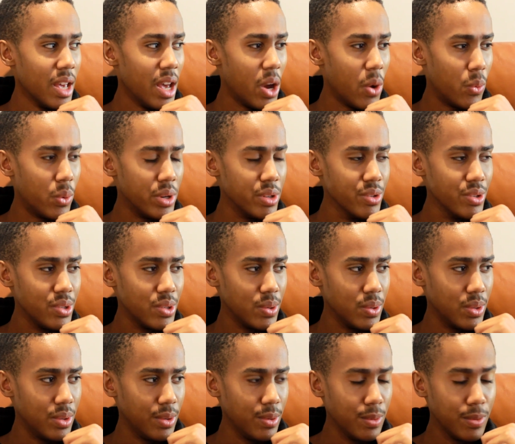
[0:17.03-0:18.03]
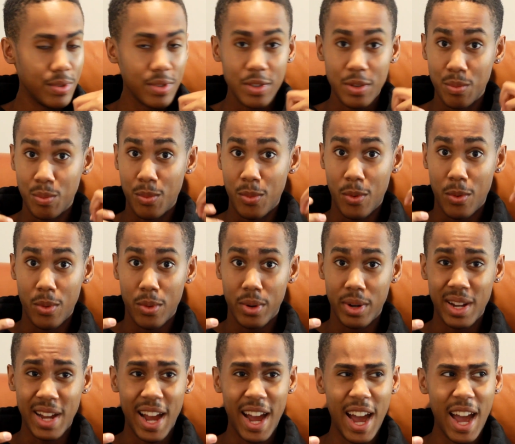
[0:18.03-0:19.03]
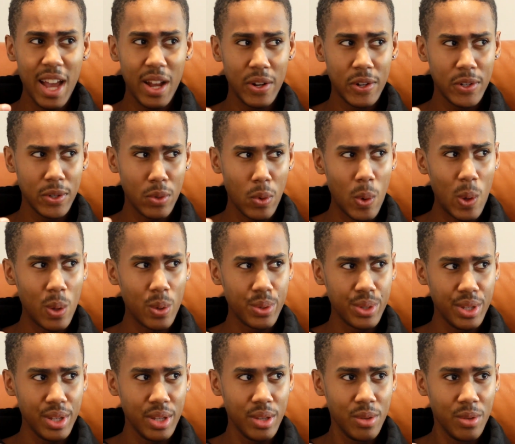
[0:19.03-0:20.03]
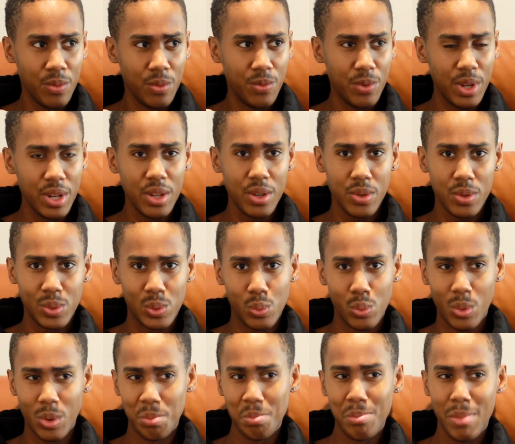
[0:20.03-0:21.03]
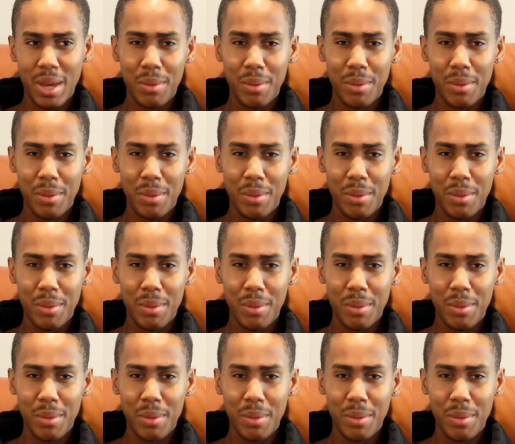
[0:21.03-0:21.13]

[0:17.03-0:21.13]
I wanted to do some more higher quality videos where